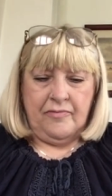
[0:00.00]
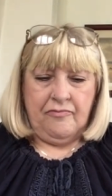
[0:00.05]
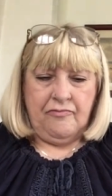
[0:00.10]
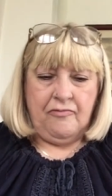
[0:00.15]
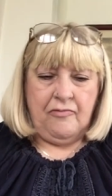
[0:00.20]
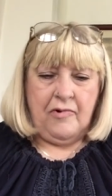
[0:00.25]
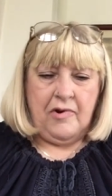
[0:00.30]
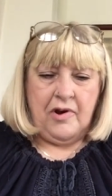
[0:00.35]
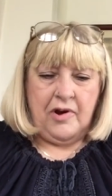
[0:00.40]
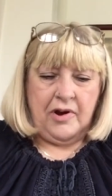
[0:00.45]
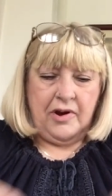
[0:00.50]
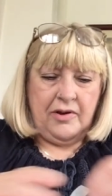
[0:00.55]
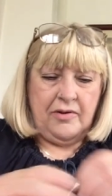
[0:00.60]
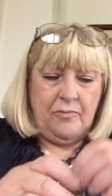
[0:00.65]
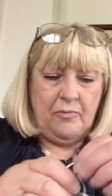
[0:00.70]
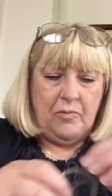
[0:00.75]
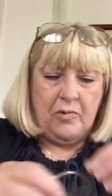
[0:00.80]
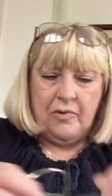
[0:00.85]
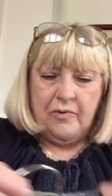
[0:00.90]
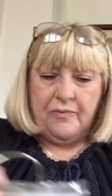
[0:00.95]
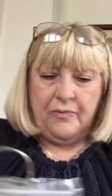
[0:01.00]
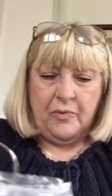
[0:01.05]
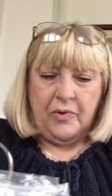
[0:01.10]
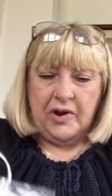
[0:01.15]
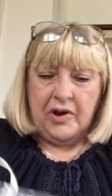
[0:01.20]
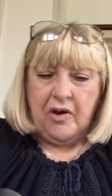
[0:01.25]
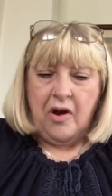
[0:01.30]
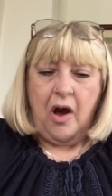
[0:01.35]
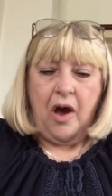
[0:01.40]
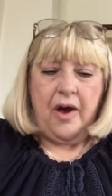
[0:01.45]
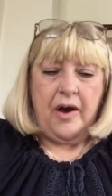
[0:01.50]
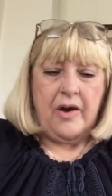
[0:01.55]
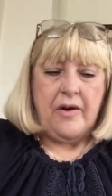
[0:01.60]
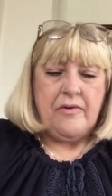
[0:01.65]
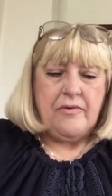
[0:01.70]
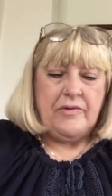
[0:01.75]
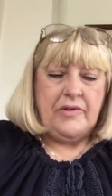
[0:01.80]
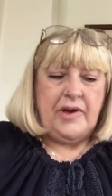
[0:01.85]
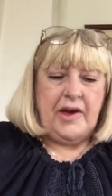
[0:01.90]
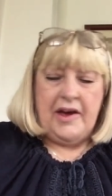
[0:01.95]
Right, what have we got? Oh,
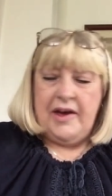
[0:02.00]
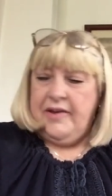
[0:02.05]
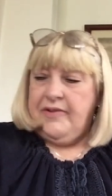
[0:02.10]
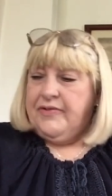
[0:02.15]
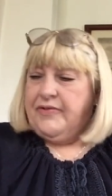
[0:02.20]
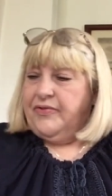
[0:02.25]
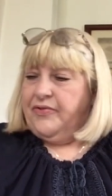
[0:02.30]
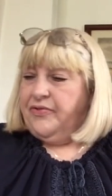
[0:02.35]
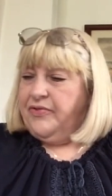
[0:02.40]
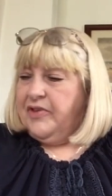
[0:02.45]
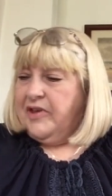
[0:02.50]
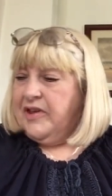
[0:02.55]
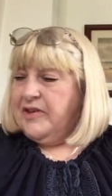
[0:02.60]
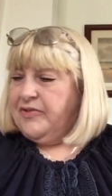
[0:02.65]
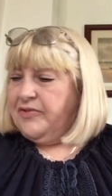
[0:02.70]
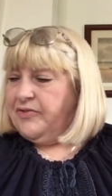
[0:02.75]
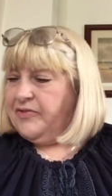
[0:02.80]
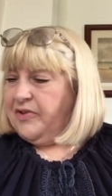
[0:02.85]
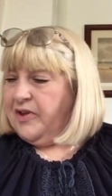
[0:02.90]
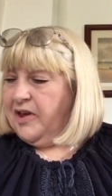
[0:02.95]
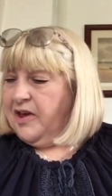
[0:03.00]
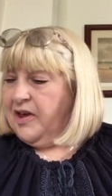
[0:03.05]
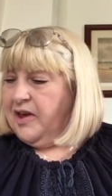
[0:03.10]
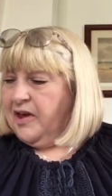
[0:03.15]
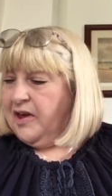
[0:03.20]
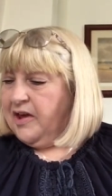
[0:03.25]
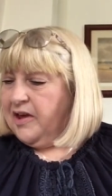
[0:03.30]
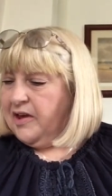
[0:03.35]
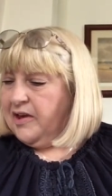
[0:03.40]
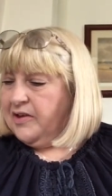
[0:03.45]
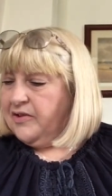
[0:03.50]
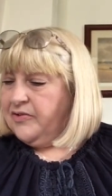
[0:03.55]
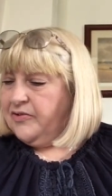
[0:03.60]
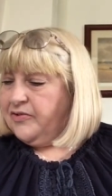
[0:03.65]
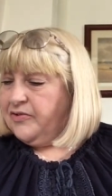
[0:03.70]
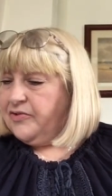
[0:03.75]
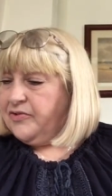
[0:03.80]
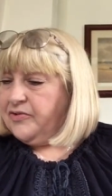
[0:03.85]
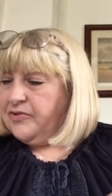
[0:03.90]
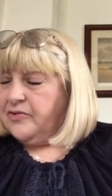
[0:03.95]
yes, this
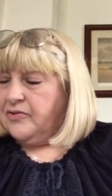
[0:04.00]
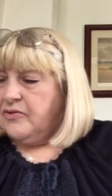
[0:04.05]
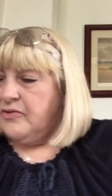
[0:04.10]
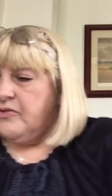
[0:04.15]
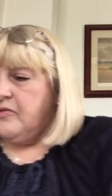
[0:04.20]
is